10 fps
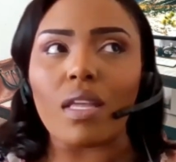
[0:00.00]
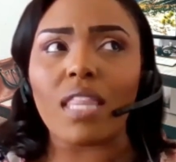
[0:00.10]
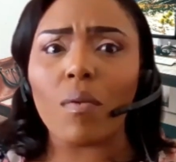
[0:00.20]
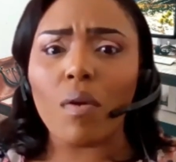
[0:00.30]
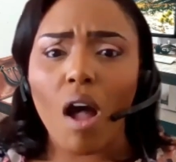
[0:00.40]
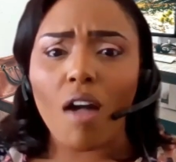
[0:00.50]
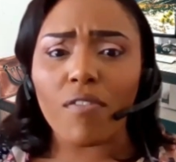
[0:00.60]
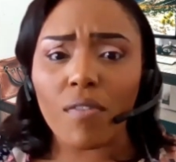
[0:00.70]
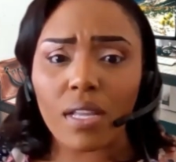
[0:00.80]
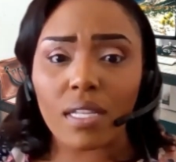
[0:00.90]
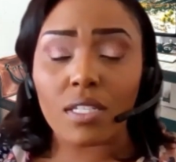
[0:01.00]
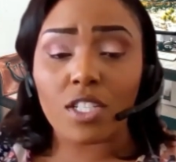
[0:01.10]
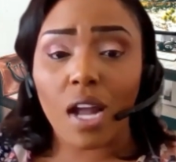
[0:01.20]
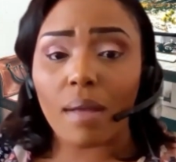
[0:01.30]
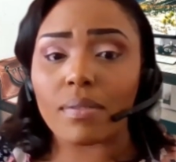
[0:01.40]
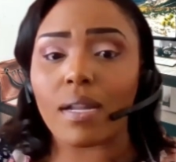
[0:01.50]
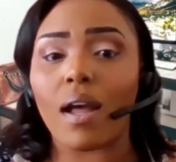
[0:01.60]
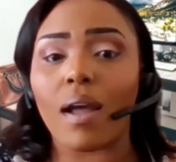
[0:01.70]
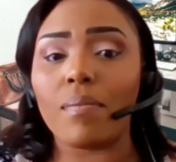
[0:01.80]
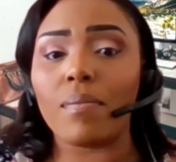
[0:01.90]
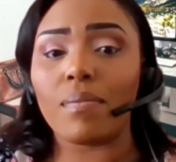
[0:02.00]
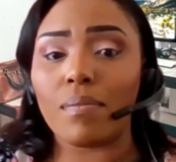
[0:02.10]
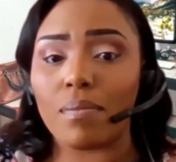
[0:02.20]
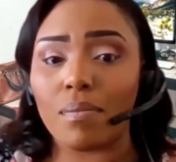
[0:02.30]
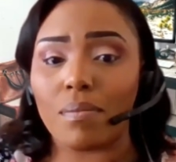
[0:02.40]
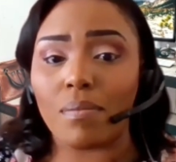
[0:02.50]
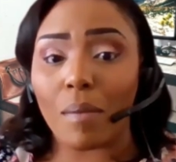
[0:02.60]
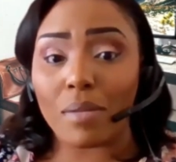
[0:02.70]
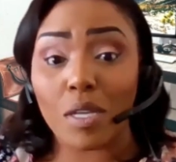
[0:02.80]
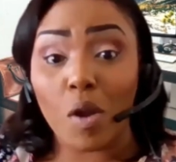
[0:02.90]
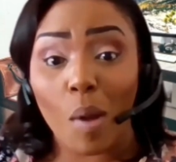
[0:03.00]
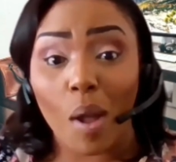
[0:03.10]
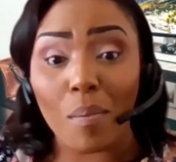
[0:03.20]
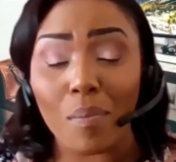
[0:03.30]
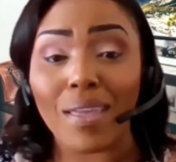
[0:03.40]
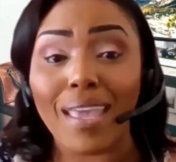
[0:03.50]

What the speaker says: they were offering these jobs. Now I'm a single mom,